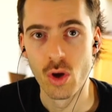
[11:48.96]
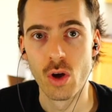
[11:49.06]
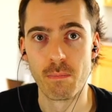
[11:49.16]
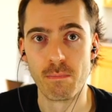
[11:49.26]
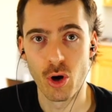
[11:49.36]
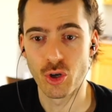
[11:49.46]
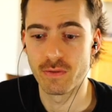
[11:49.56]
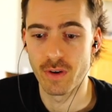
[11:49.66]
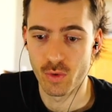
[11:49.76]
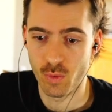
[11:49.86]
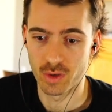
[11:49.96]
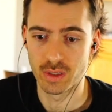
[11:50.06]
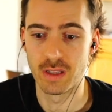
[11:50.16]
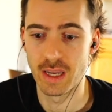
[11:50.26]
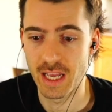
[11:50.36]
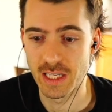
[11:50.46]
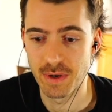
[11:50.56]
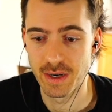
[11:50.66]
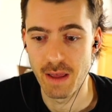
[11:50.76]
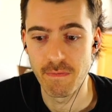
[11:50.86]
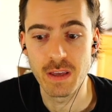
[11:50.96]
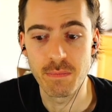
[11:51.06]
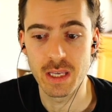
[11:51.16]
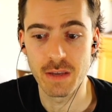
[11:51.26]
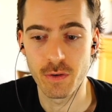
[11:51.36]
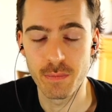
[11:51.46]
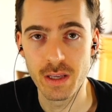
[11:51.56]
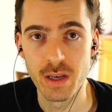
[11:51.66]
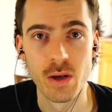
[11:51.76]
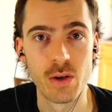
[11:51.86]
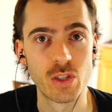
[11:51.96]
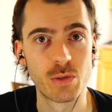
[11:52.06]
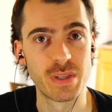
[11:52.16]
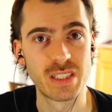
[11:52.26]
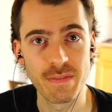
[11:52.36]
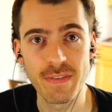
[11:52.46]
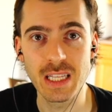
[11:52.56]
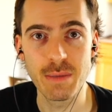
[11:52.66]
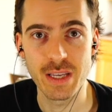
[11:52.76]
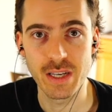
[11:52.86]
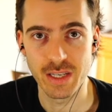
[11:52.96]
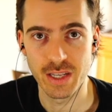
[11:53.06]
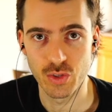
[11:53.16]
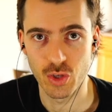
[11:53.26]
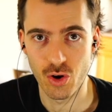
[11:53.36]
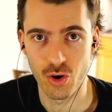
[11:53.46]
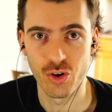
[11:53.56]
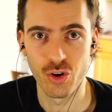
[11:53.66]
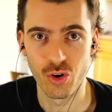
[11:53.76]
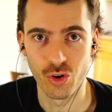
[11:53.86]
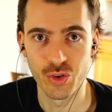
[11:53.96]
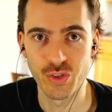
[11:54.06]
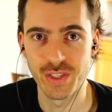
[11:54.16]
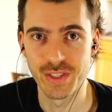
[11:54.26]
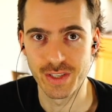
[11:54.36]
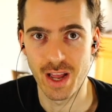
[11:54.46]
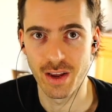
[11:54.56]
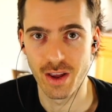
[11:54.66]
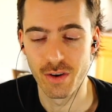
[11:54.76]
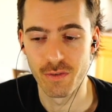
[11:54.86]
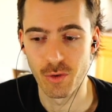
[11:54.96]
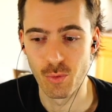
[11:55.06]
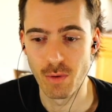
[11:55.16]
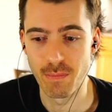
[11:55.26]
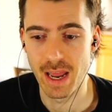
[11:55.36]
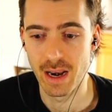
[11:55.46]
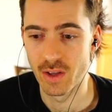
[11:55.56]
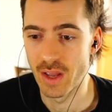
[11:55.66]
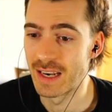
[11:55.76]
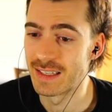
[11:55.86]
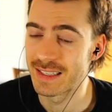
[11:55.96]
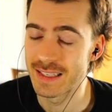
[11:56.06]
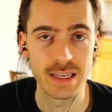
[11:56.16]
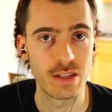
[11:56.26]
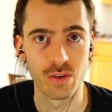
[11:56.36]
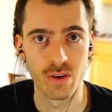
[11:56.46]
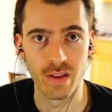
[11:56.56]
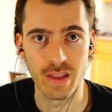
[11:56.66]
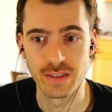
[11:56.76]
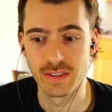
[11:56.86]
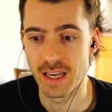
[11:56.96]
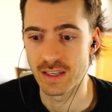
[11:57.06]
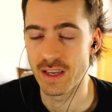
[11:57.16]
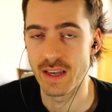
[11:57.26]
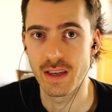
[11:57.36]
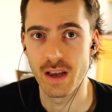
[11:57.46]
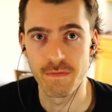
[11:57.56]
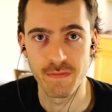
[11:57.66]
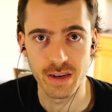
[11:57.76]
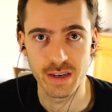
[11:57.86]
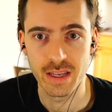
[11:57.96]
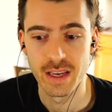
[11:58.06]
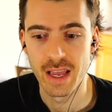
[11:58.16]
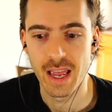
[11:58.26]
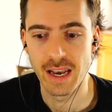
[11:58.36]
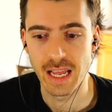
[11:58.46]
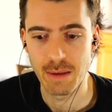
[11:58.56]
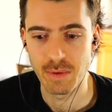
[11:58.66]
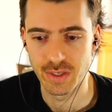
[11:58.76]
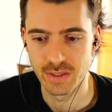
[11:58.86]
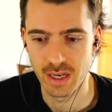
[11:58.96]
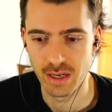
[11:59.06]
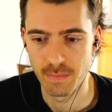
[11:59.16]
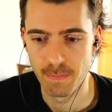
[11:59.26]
March of Otherworldly Light has been an MVP for me, specifically because it hits the card Urza's Saga for 1 mana and is killer against decks like Affinity and Amulet Titan.